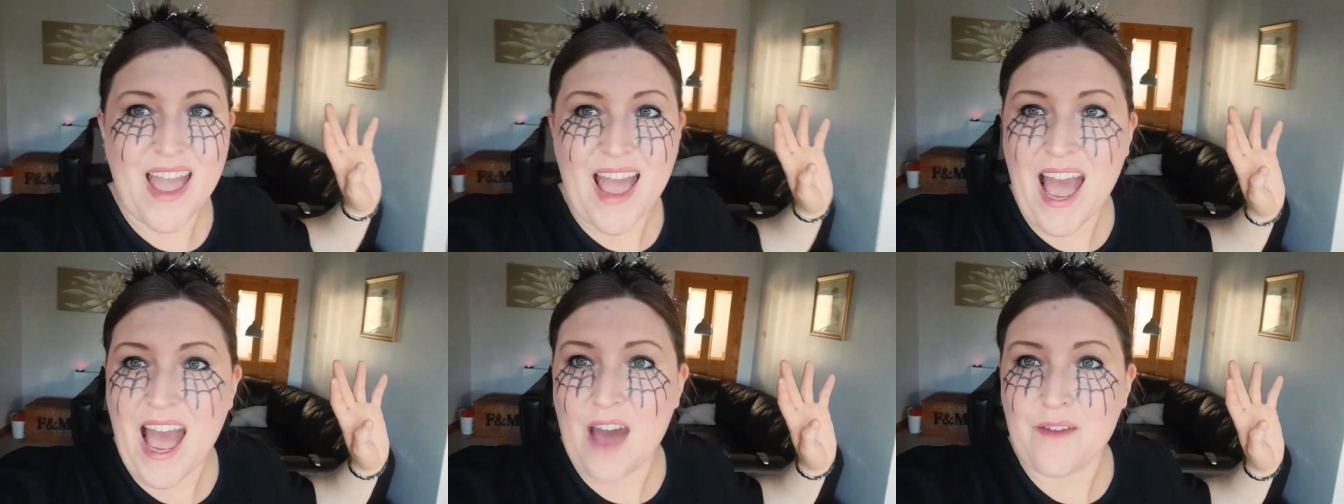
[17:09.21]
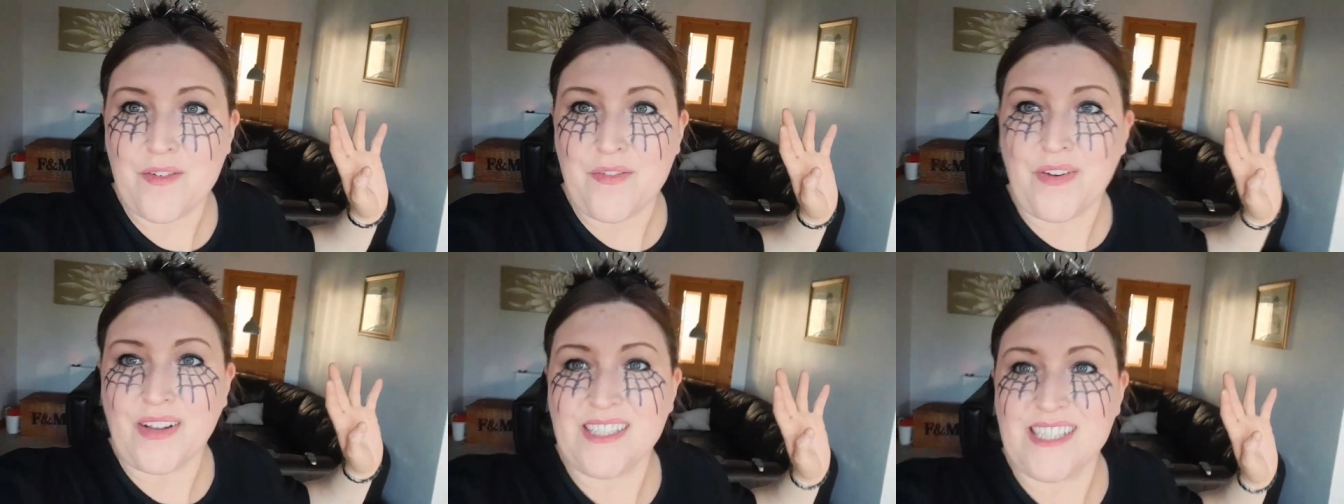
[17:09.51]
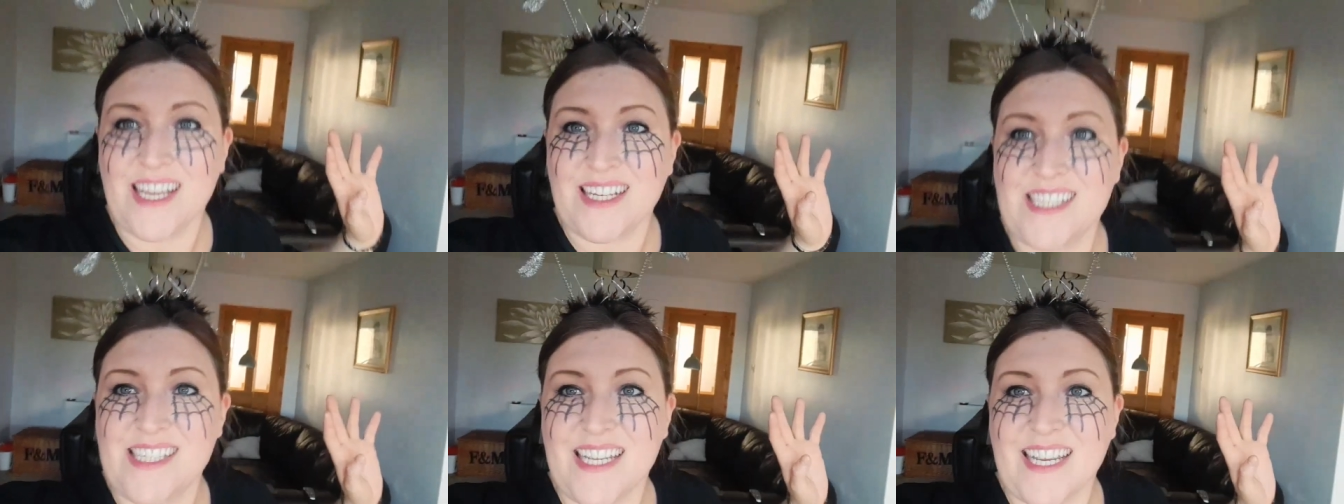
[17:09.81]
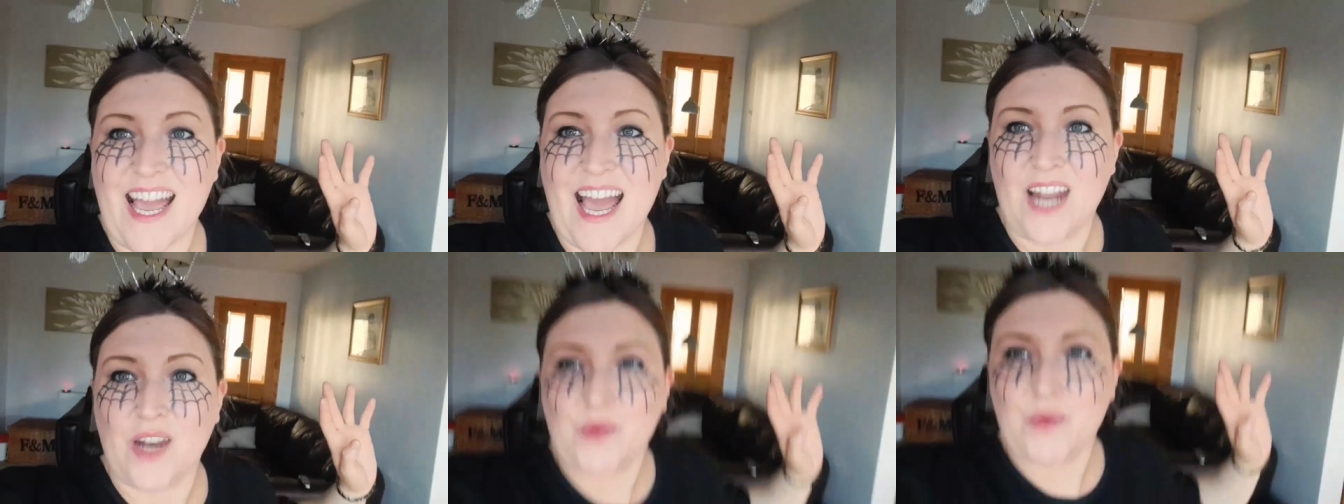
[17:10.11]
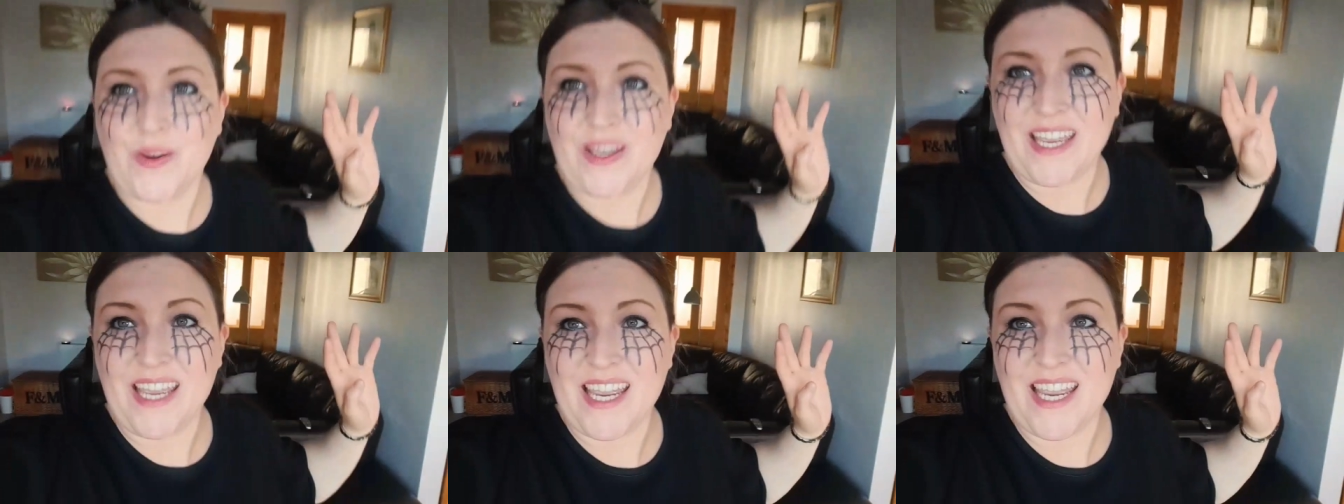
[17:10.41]
have a fantastic
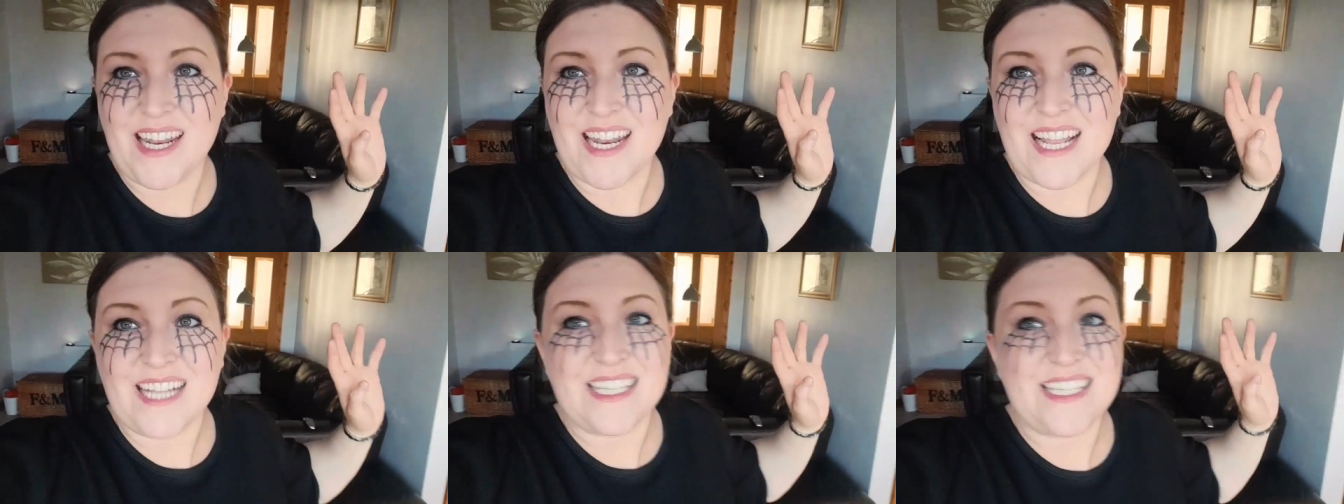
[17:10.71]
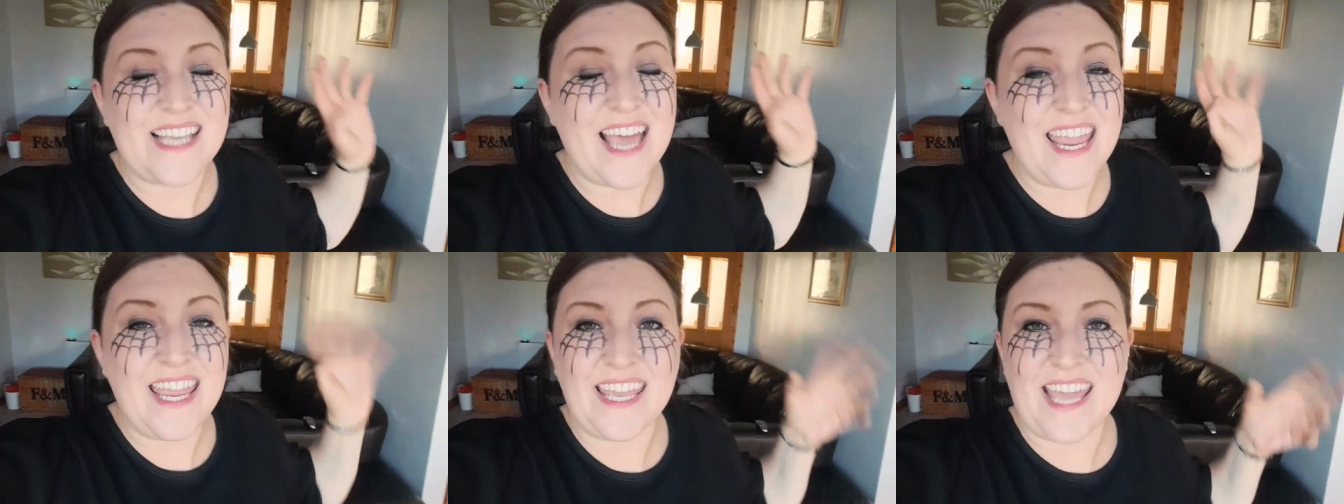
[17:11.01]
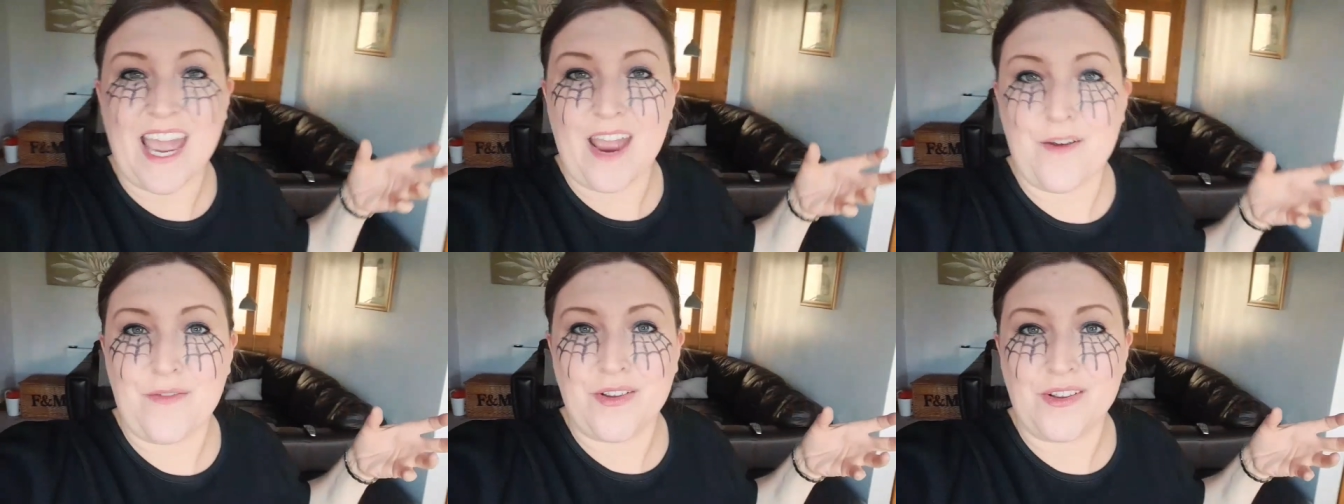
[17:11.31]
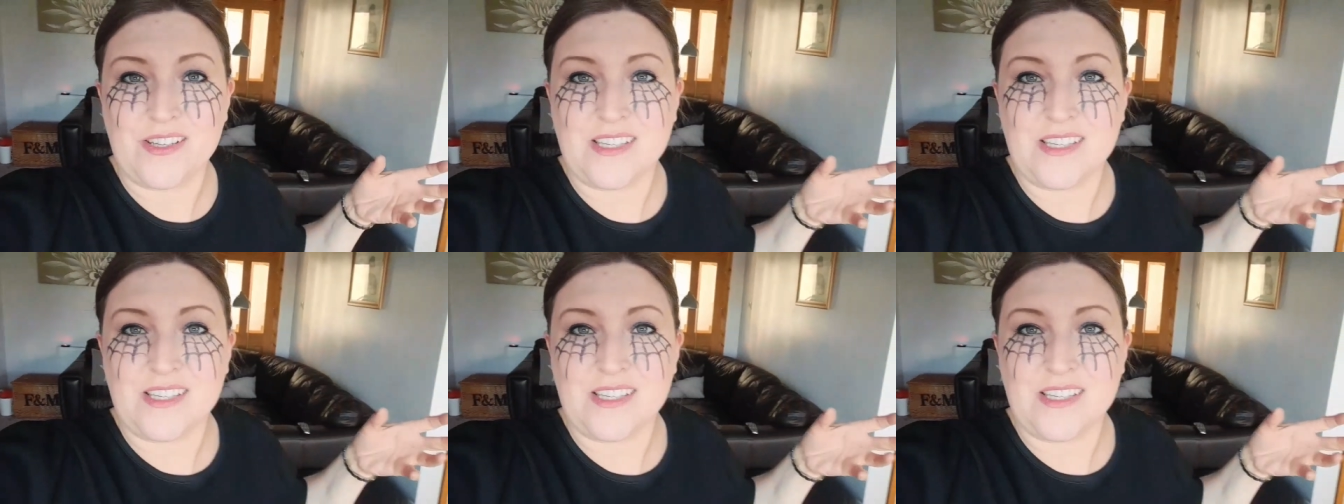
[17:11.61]
Halloween, take care of